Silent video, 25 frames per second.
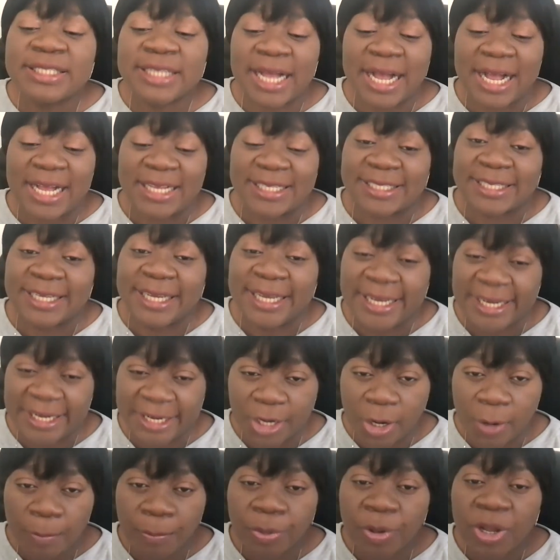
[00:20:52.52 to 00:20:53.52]
has
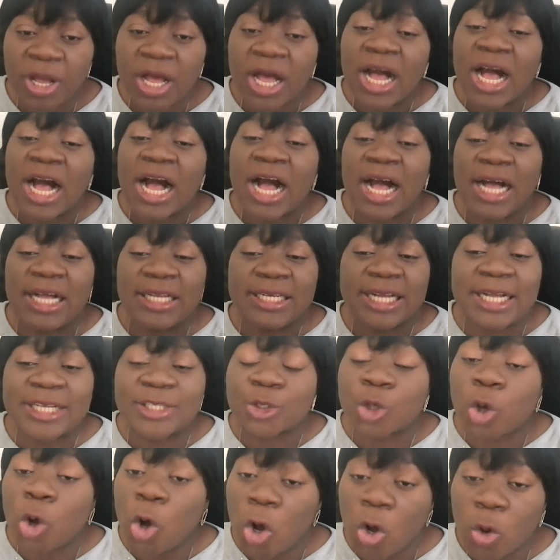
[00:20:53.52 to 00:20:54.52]
helped, and
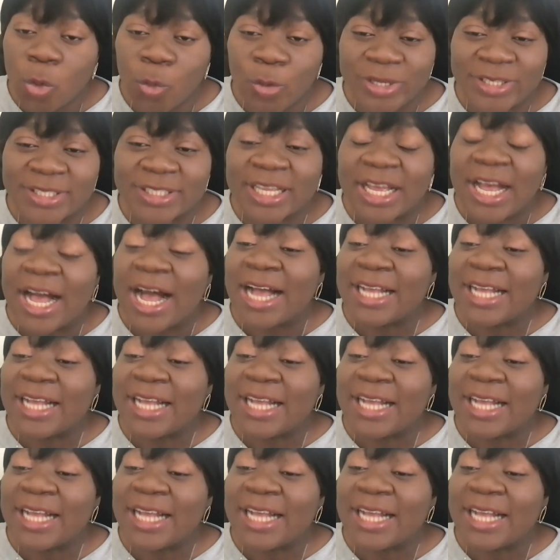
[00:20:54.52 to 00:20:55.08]
as always,